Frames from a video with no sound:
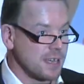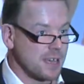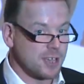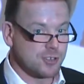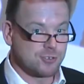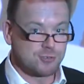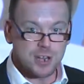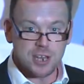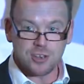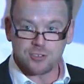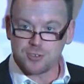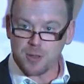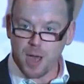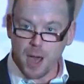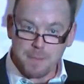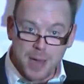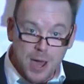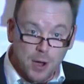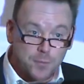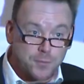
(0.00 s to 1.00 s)
has reached
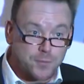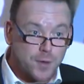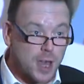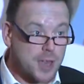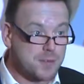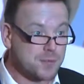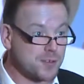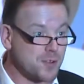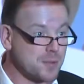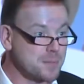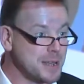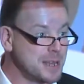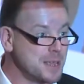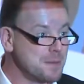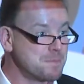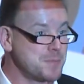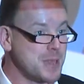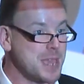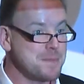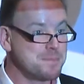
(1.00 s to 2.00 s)
about 500
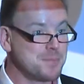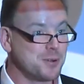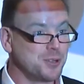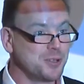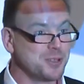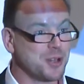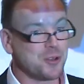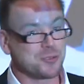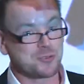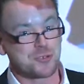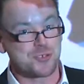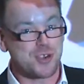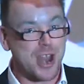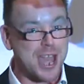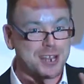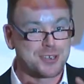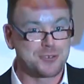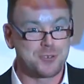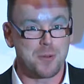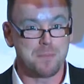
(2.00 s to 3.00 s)
million people, on
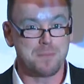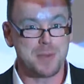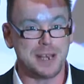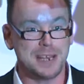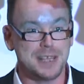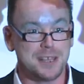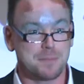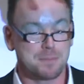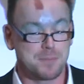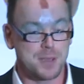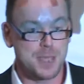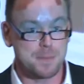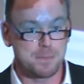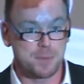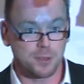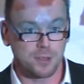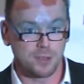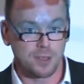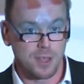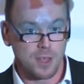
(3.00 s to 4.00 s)
track to a billion
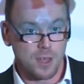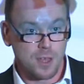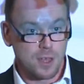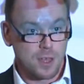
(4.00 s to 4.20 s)
people,